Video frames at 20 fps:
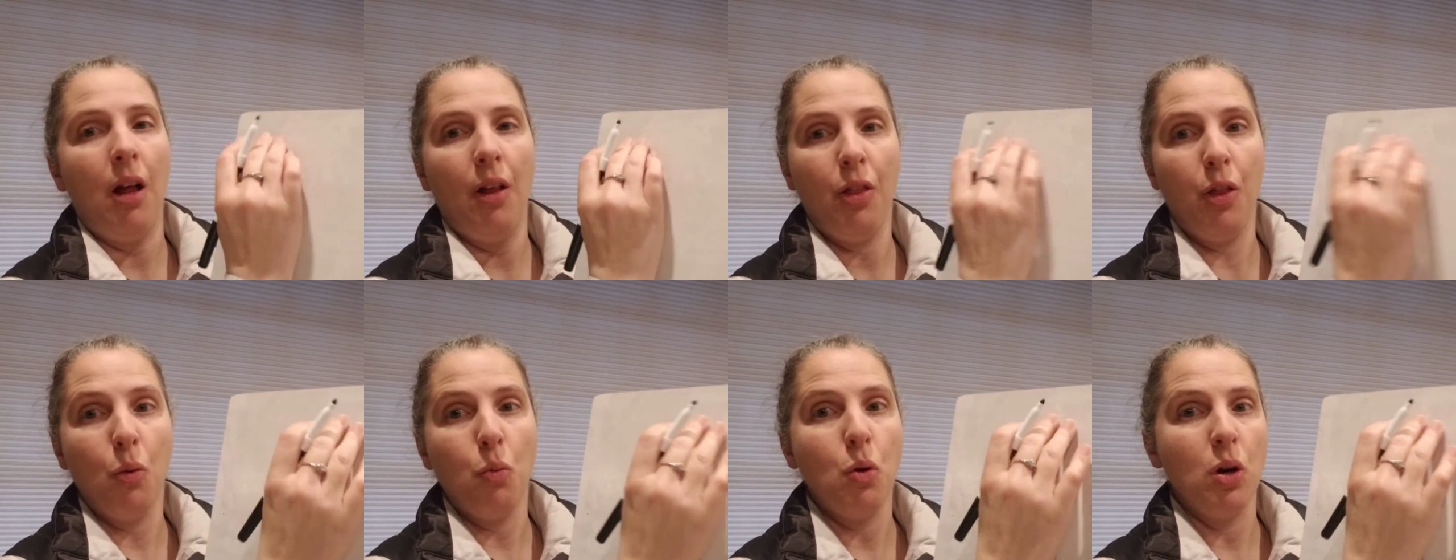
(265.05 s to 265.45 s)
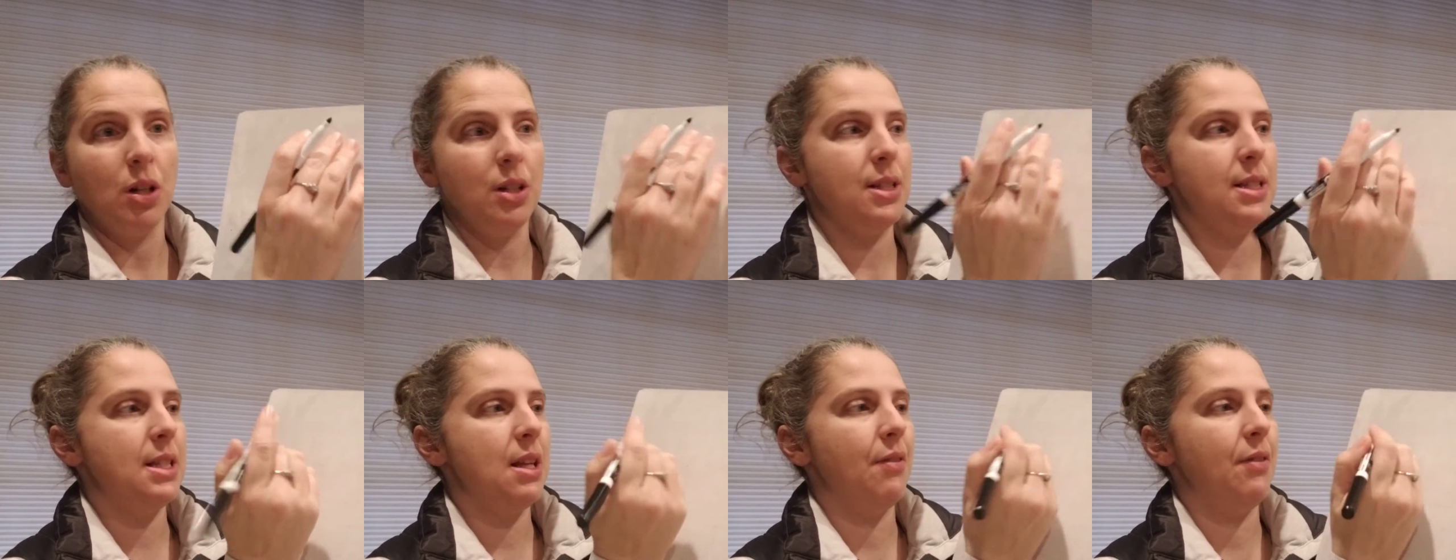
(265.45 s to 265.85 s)
the
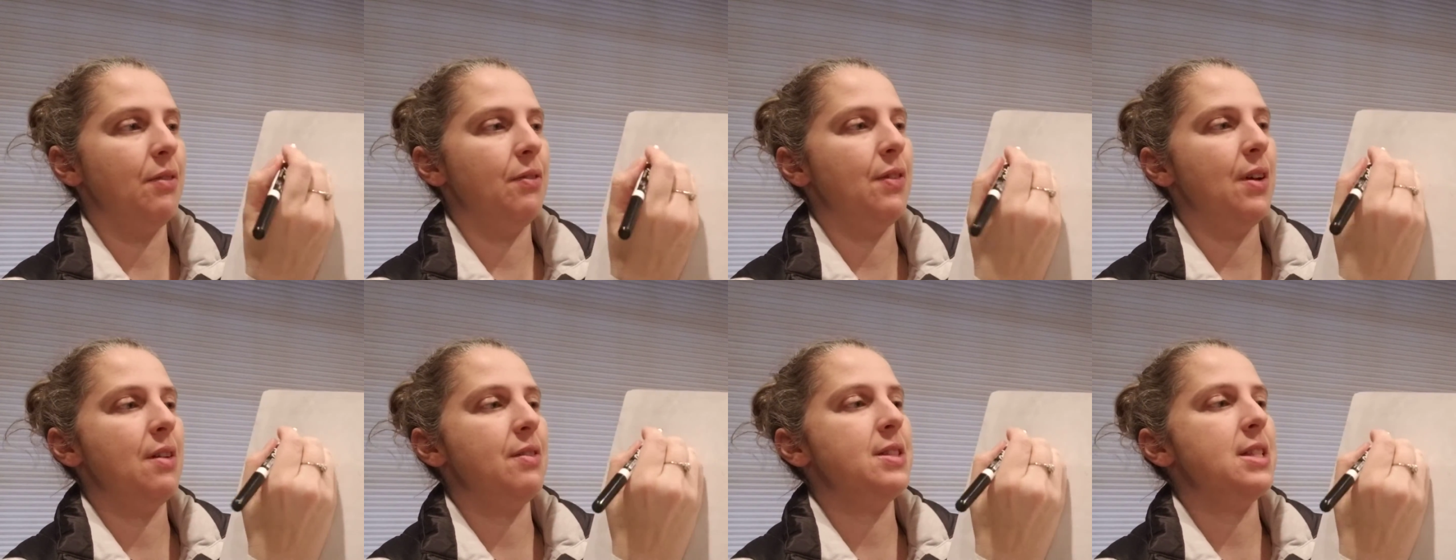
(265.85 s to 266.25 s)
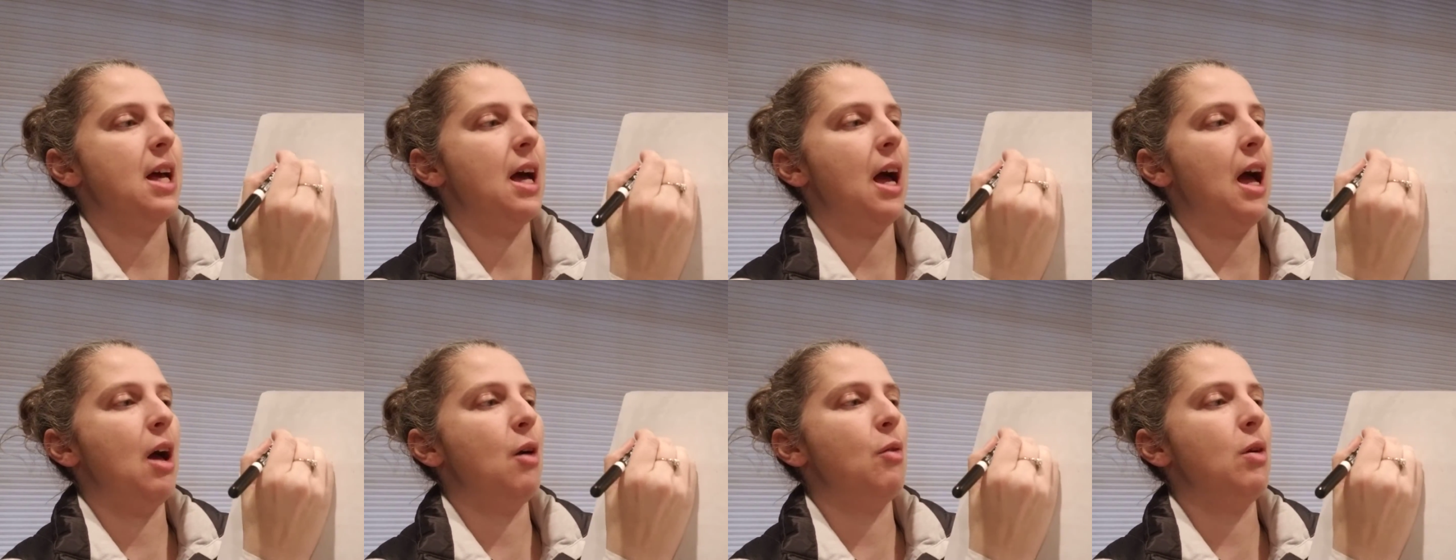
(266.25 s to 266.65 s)
word 7/5.
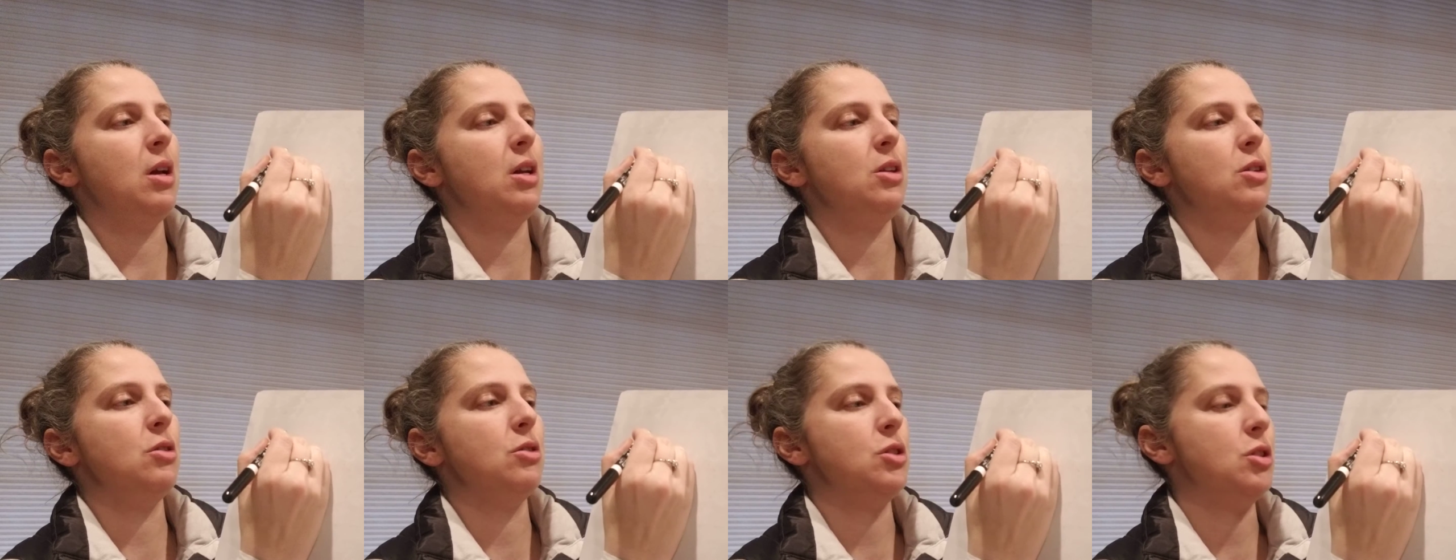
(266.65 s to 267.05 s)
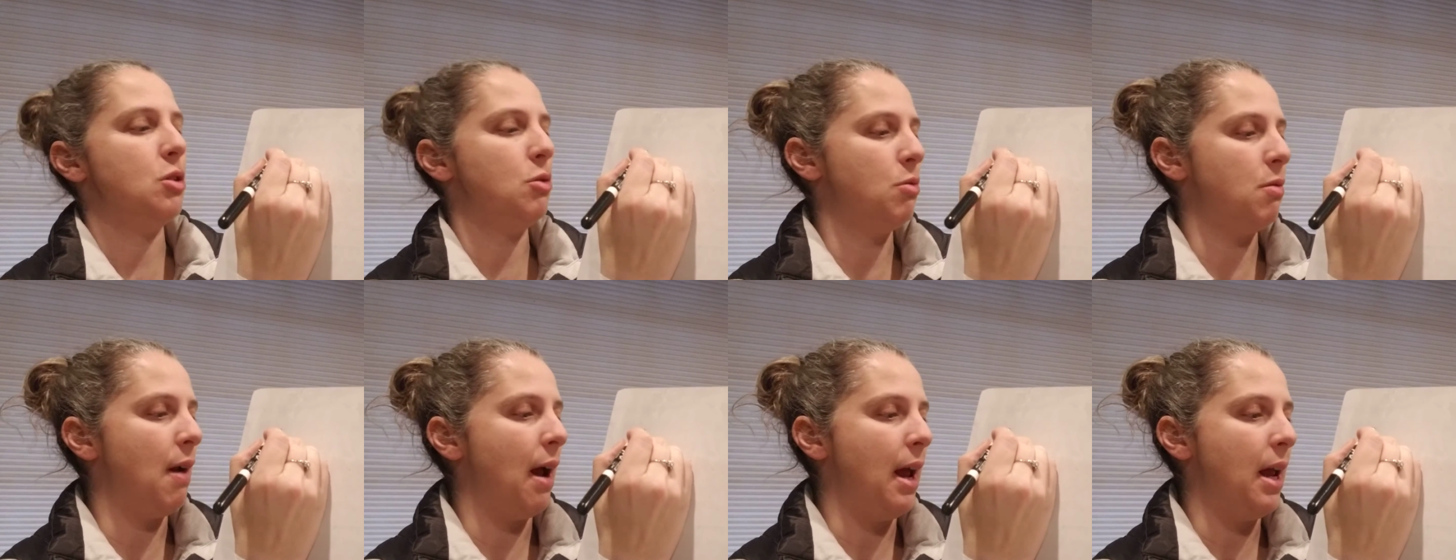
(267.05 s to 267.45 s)
I want you to
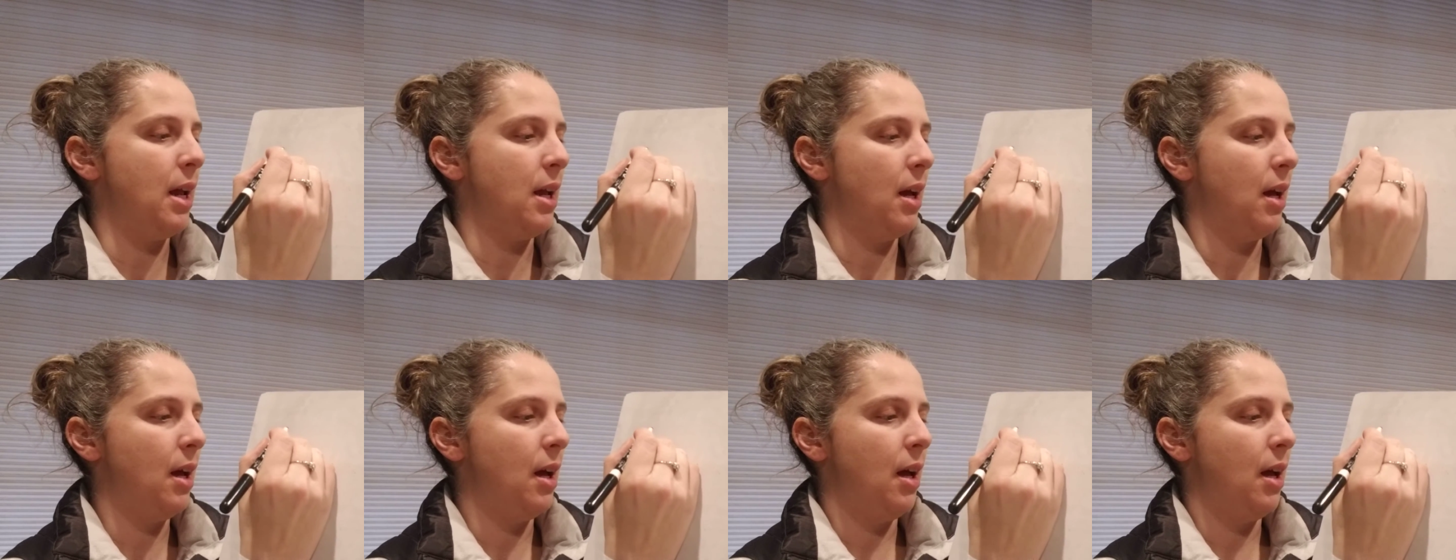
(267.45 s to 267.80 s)
write